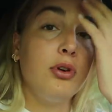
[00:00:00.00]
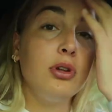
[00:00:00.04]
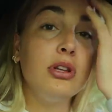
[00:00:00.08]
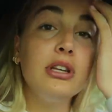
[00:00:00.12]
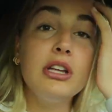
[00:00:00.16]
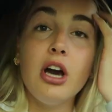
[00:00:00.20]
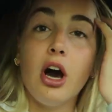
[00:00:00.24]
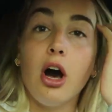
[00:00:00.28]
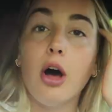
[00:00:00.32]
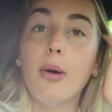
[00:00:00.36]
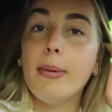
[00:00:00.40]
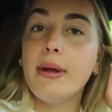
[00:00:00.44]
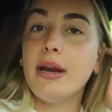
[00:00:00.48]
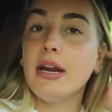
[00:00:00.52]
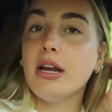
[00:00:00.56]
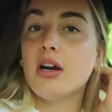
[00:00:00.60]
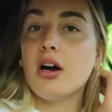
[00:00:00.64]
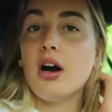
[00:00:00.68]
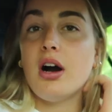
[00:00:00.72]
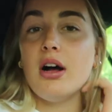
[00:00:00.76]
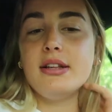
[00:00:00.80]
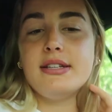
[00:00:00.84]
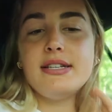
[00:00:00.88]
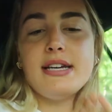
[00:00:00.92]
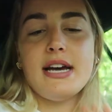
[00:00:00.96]
only all been in
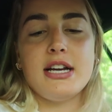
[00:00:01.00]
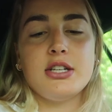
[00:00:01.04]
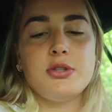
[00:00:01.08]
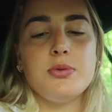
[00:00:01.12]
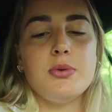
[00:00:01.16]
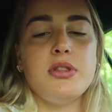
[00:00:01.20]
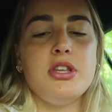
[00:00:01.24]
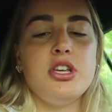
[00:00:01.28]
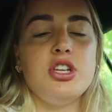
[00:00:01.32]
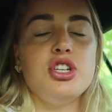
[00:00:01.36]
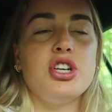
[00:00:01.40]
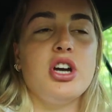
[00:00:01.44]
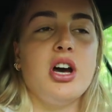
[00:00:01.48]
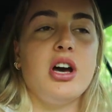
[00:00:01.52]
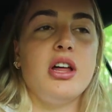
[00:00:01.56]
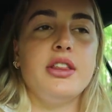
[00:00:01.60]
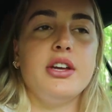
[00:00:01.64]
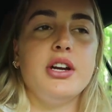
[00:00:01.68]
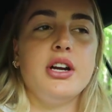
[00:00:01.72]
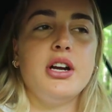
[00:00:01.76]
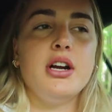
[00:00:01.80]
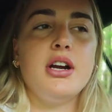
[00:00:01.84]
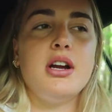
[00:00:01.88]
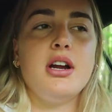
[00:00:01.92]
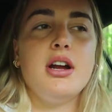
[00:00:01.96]
contact with each
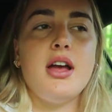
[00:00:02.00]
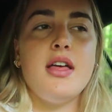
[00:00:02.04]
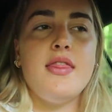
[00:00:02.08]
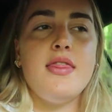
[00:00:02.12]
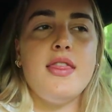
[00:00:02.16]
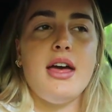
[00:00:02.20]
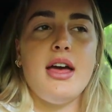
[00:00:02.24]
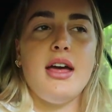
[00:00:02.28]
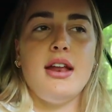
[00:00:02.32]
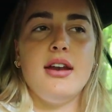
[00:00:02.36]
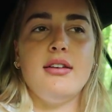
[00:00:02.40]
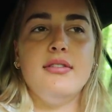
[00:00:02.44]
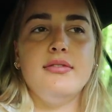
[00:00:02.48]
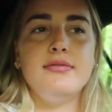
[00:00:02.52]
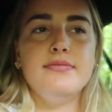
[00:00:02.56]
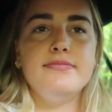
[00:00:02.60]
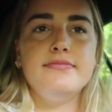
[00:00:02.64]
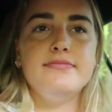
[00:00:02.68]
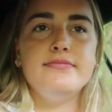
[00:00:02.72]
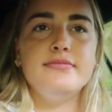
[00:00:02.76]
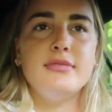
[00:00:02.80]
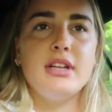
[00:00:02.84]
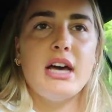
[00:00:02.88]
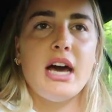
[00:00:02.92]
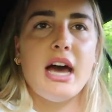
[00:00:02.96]
other and
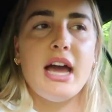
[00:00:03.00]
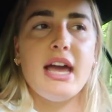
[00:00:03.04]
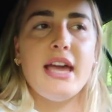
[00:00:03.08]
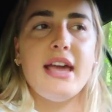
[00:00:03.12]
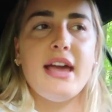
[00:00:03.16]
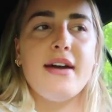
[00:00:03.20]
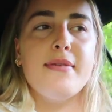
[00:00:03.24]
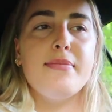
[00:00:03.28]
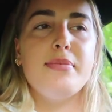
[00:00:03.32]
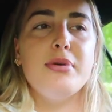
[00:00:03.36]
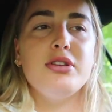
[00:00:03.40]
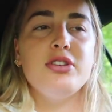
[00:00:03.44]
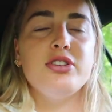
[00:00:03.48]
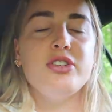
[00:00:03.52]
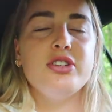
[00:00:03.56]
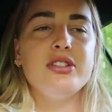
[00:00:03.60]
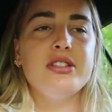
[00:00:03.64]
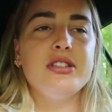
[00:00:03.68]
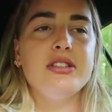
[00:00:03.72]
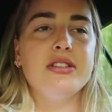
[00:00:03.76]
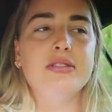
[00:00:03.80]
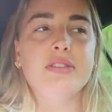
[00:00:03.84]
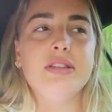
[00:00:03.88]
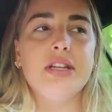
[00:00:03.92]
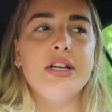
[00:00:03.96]
then I have been
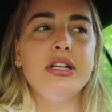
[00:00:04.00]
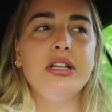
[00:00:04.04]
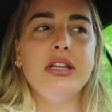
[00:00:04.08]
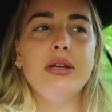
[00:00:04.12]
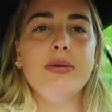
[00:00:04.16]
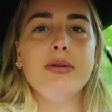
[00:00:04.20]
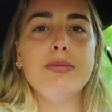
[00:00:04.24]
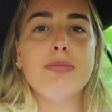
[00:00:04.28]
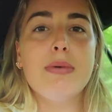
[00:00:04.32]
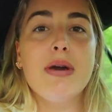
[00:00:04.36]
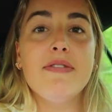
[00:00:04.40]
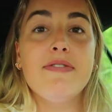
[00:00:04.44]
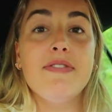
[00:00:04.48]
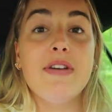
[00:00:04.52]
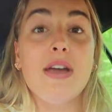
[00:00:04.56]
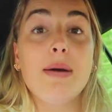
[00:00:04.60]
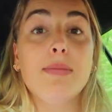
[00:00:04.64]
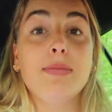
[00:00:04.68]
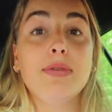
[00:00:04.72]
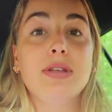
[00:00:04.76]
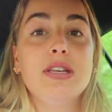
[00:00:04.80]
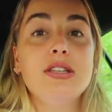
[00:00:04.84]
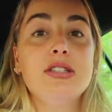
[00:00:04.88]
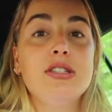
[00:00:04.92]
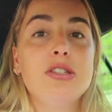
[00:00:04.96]
just literally with my
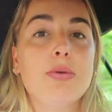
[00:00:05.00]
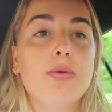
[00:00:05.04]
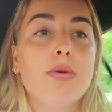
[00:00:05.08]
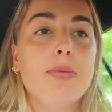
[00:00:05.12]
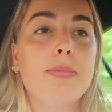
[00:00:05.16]
family. So